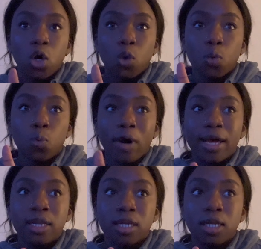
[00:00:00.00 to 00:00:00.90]

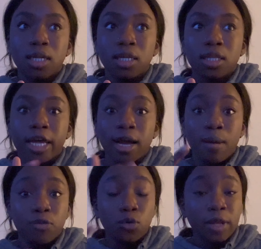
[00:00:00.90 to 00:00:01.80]
when they
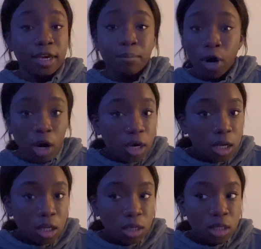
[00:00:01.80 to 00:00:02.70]
come through Lincoln Park,
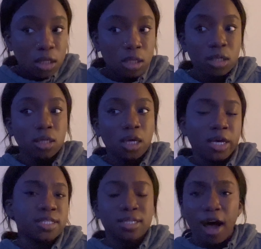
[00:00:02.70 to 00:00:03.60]

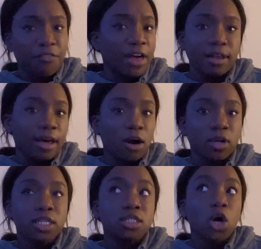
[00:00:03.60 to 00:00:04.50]
it's not that loud.
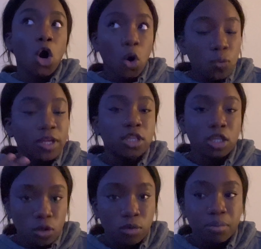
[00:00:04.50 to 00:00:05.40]
It's only the
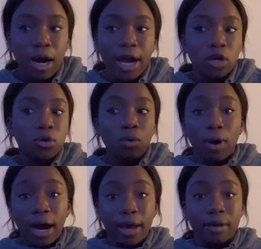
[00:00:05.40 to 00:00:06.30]
loop. I don't know
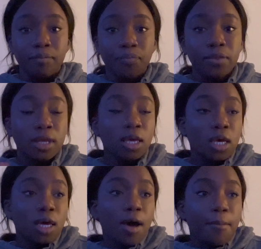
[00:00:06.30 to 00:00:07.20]
why
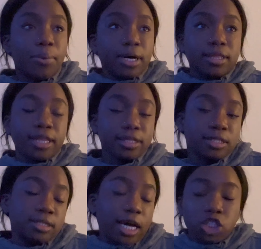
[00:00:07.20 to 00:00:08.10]
but
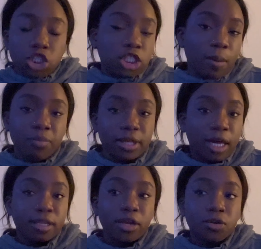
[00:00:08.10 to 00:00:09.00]
that's just something
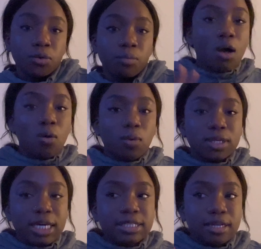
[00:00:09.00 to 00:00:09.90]
that they do. One
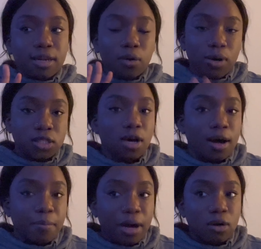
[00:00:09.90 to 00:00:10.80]
last thing that I want to
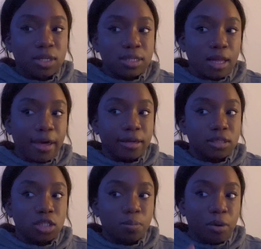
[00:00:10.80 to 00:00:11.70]
talk about is
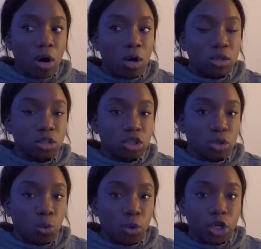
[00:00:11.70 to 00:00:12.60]
like DePaul's
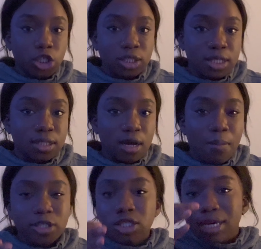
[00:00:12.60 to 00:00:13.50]
quarter
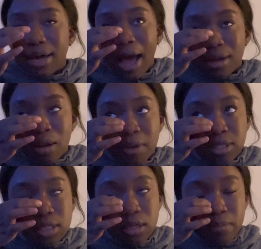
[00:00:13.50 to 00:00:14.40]
system and just like academic
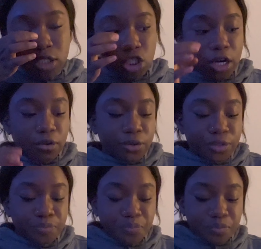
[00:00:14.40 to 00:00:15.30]
system in
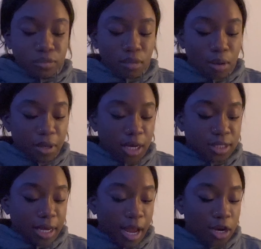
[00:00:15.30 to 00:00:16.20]
general, because
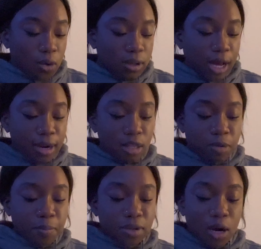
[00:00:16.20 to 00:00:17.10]
like I know a lot of the
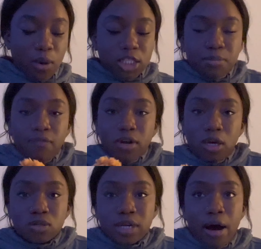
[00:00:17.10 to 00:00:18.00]
people that watch my
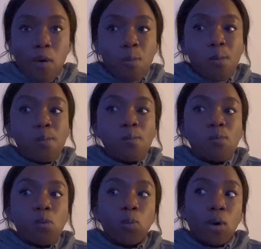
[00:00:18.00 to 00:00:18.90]
videos now
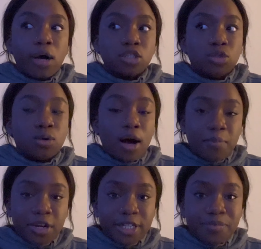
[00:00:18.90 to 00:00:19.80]
want to
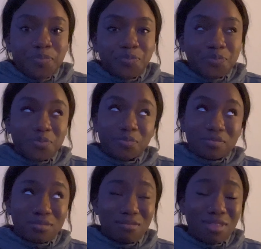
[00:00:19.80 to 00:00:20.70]
come here.
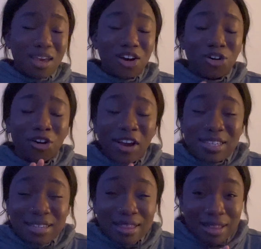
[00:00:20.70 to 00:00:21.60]

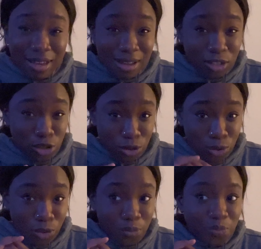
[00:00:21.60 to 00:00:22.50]
Crazy thing
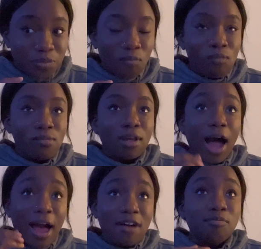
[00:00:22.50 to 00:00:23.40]
too,
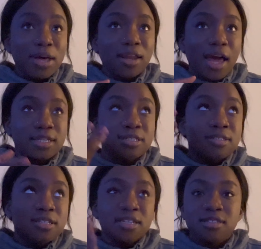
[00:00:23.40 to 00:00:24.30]
I have met like
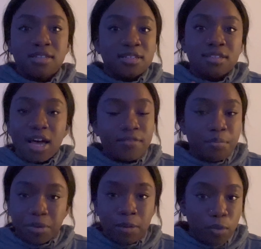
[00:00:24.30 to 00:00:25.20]
six to seven
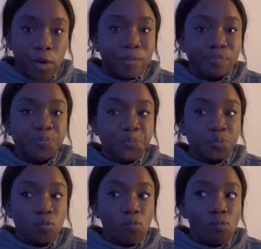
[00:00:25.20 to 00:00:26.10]
people
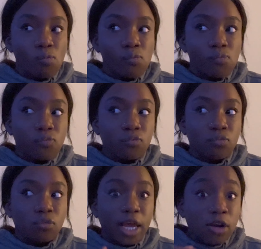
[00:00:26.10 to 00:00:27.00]

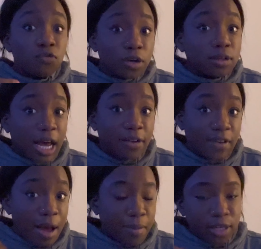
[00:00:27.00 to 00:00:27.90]
in real life
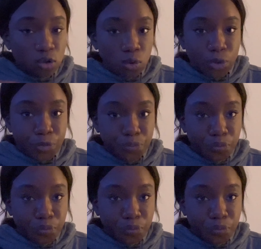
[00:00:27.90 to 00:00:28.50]
at my school